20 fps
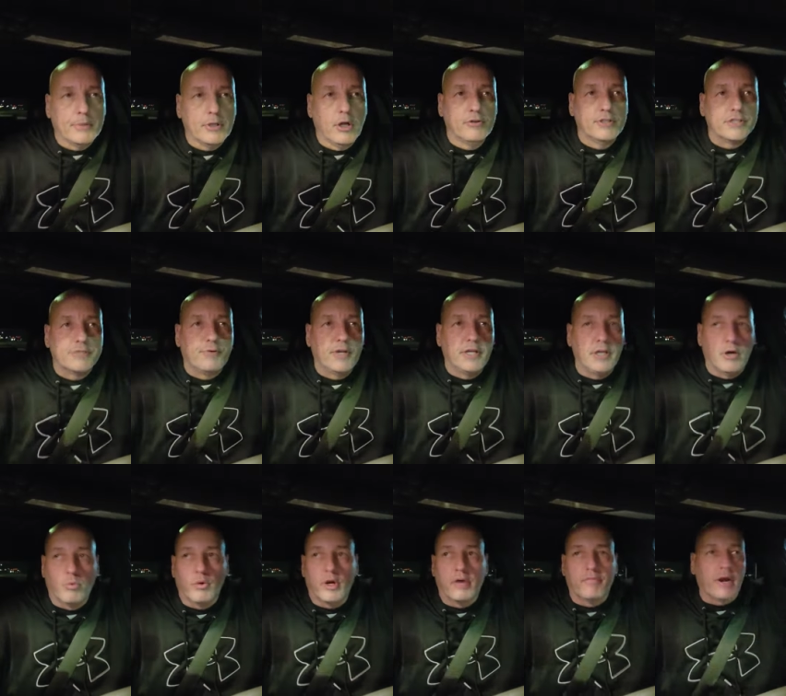below this
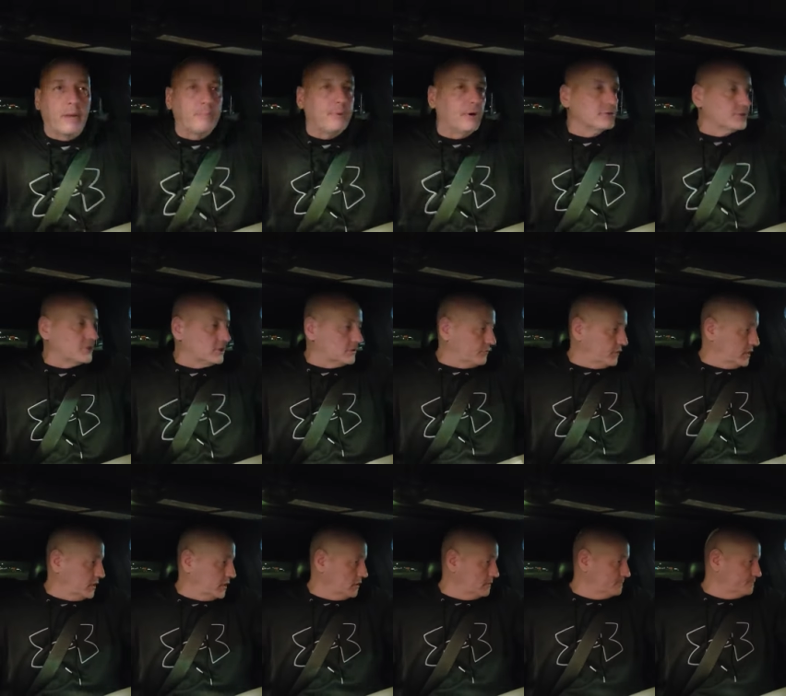video, wherever I post this
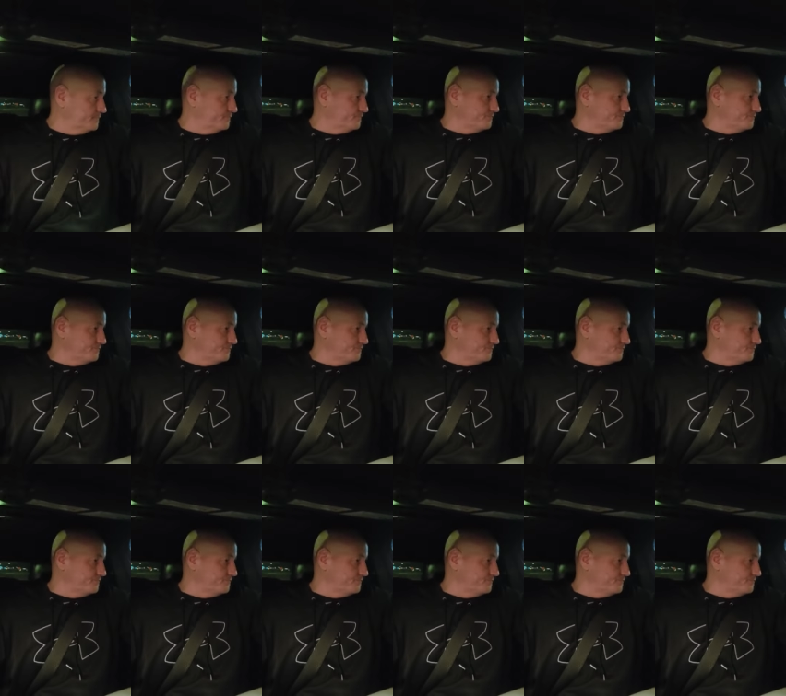video.